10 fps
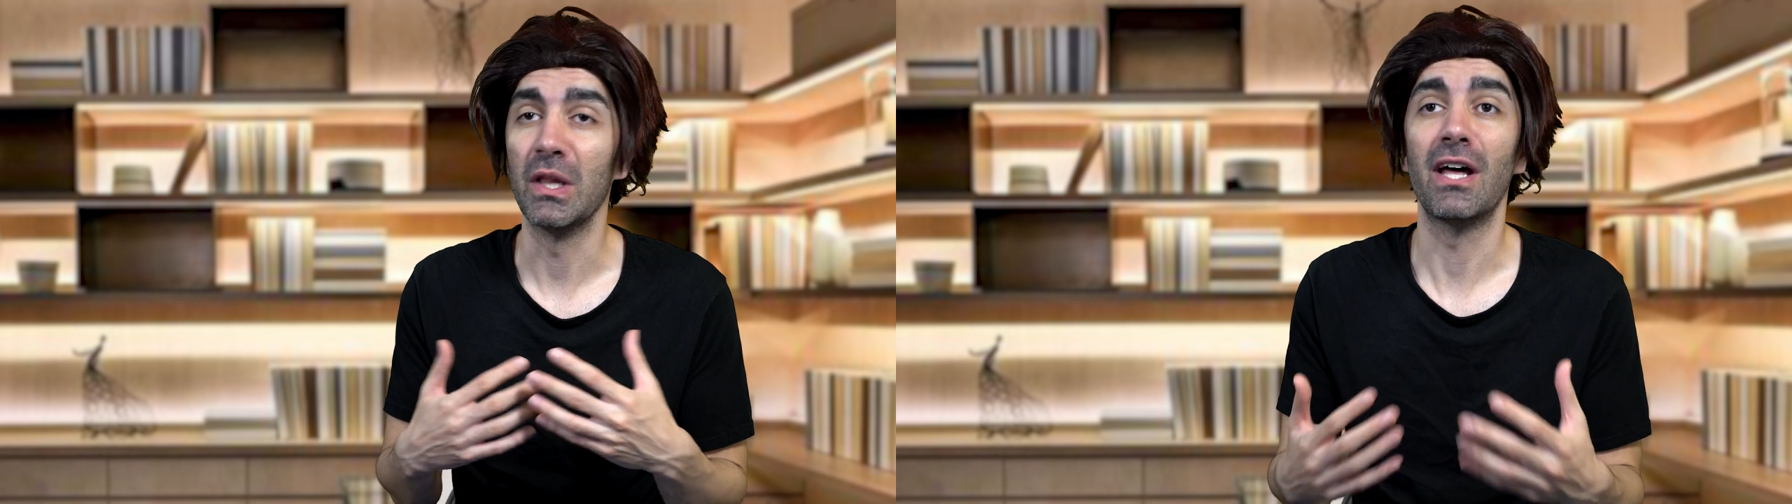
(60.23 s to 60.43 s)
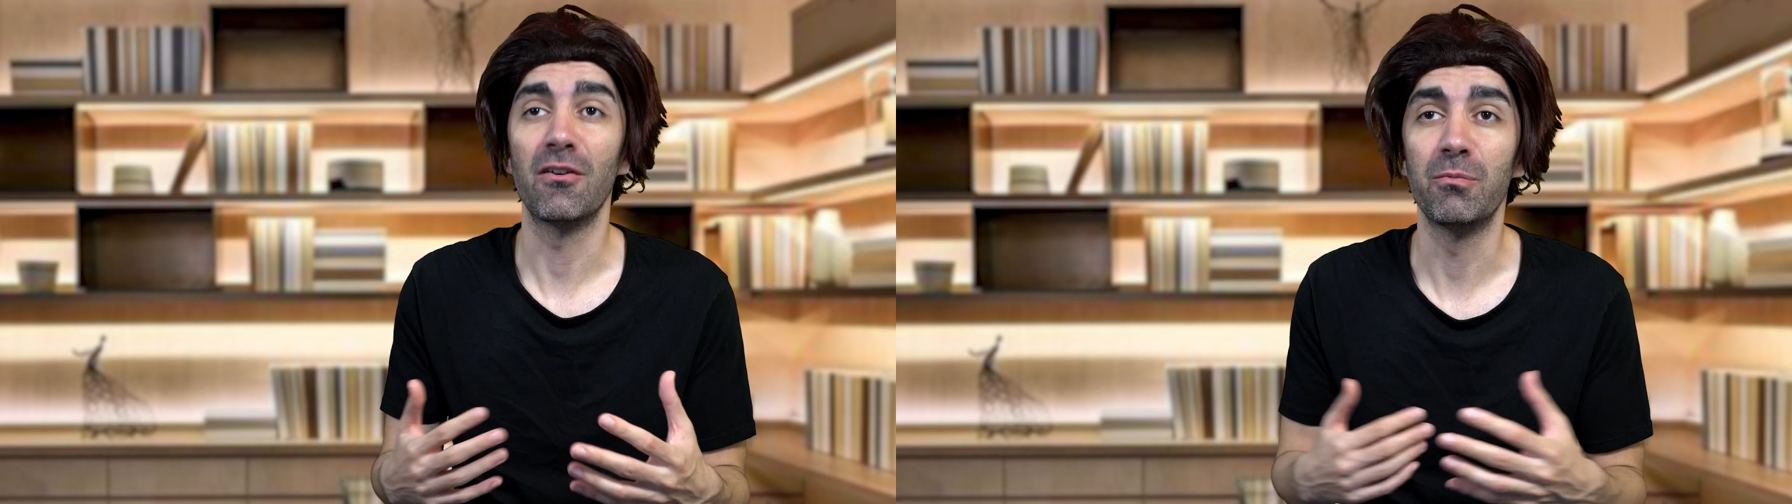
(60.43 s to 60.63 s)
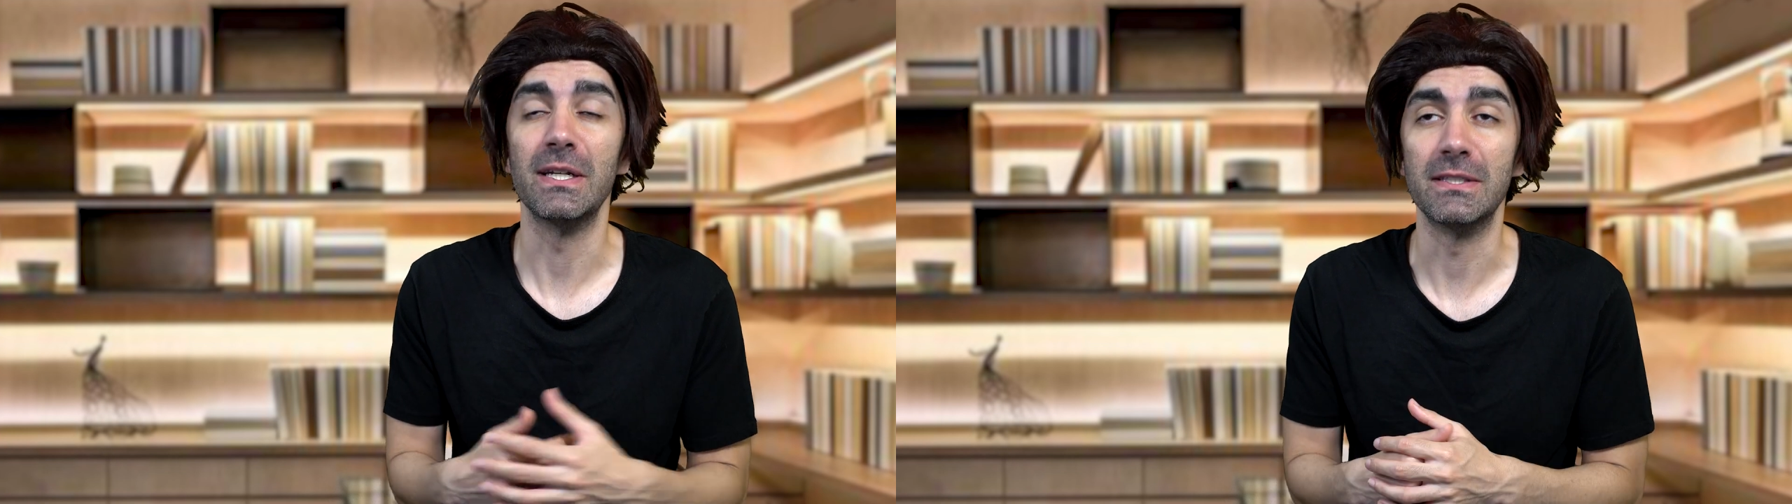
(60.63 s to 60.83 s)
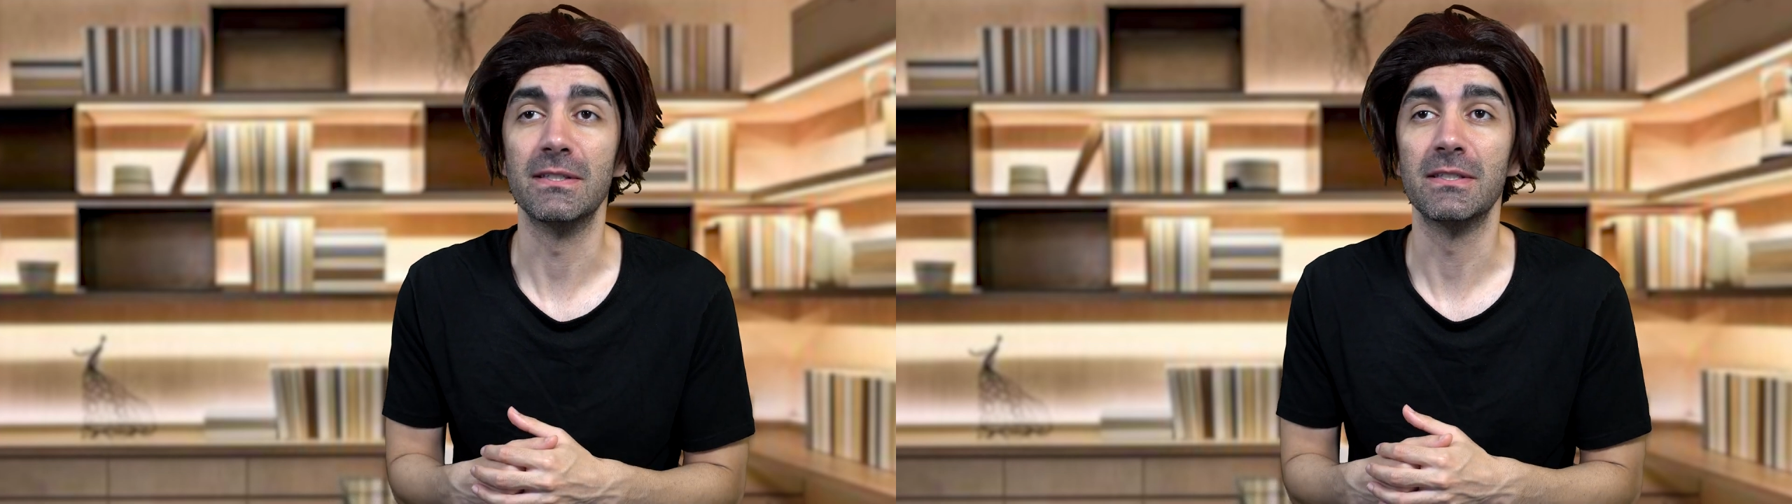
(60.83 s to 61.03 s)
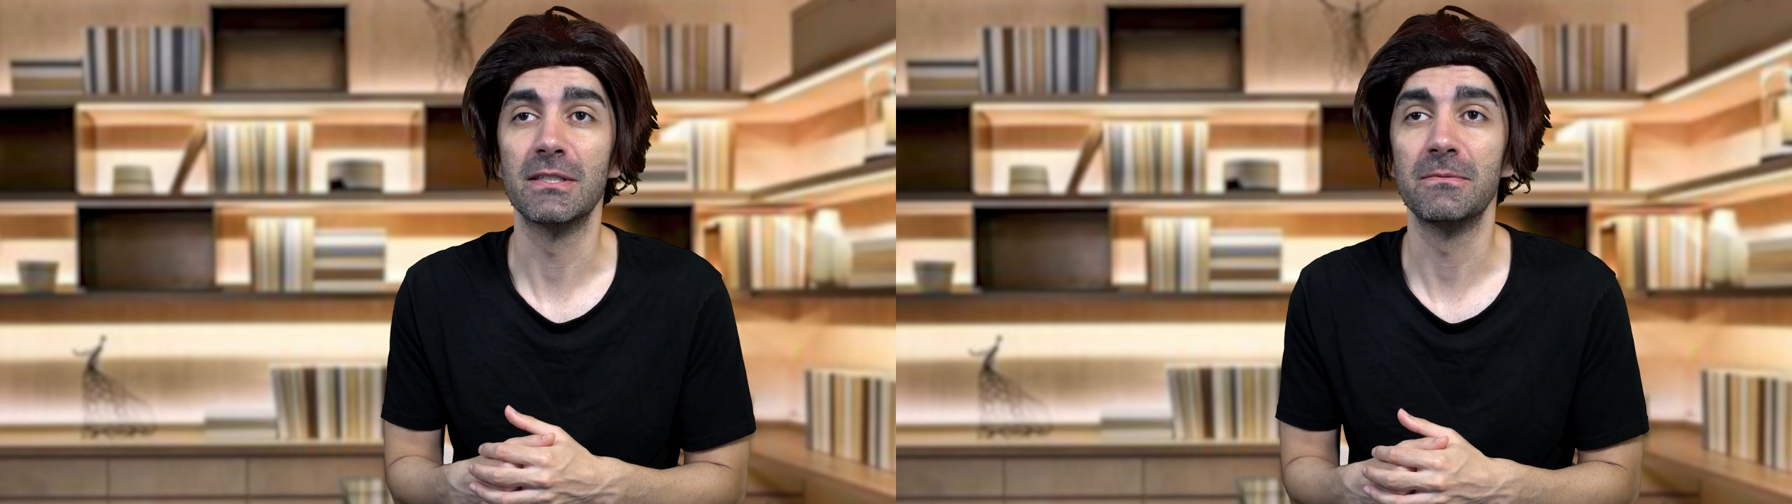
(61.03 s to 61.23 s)
a lot of
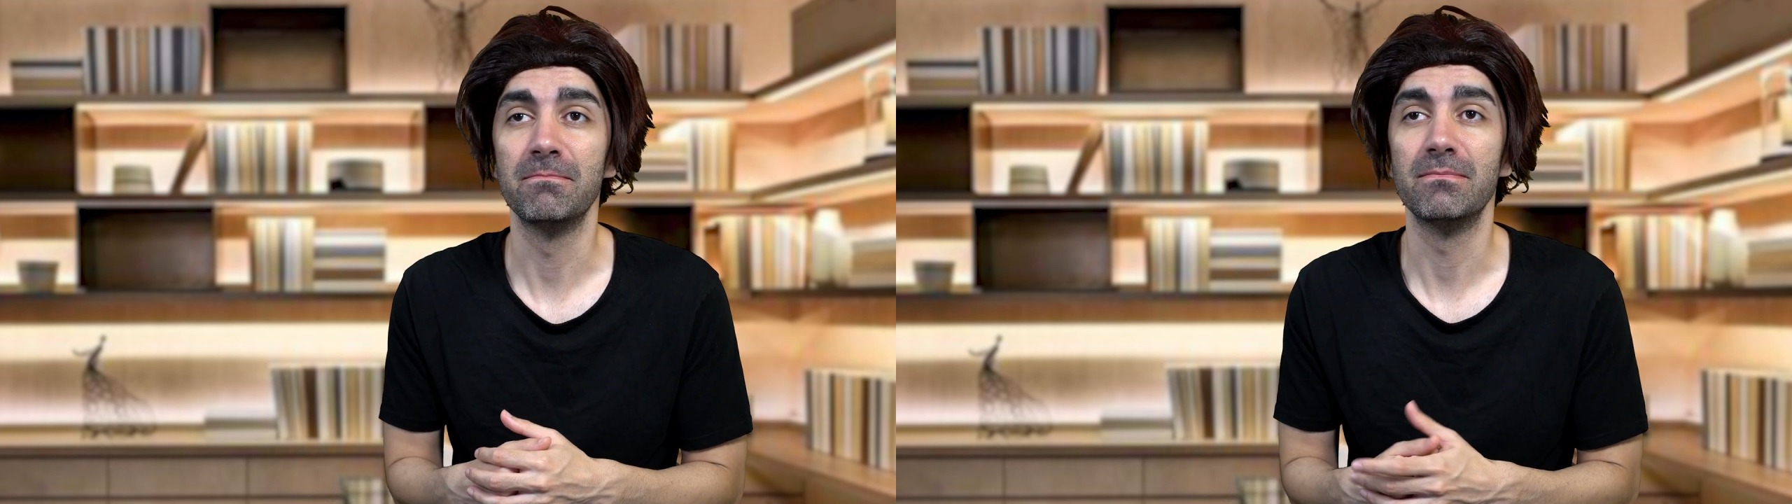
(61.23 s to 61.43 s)
places.